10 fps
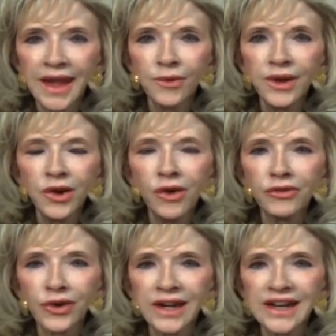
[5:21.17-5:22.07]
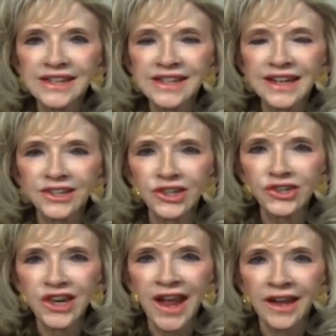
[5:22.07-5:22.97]
He went over and he said to
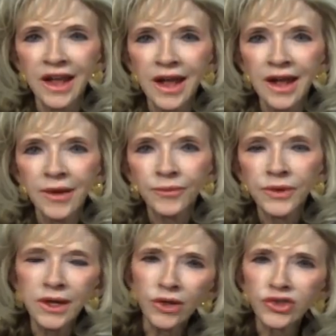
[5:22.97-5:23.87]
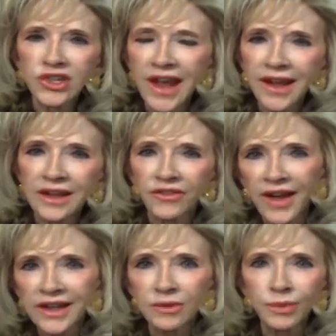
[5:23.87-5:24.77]
Jack, you know, Jack,
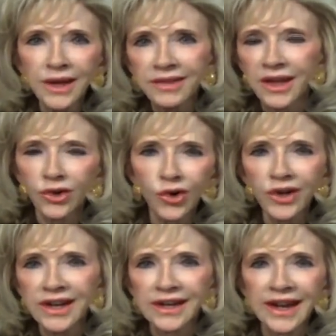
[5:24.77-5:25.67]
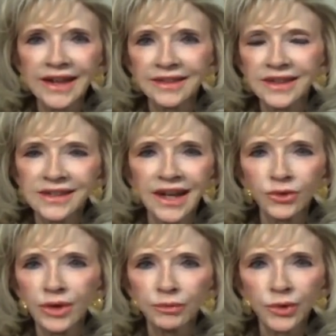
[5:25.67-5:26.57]
if I could play the accordion like this,
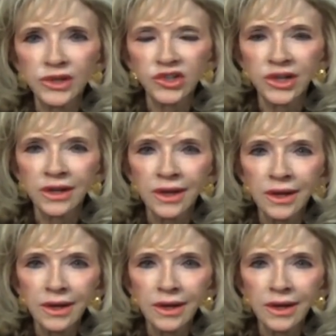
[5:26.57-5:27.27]
I'd quit preaching.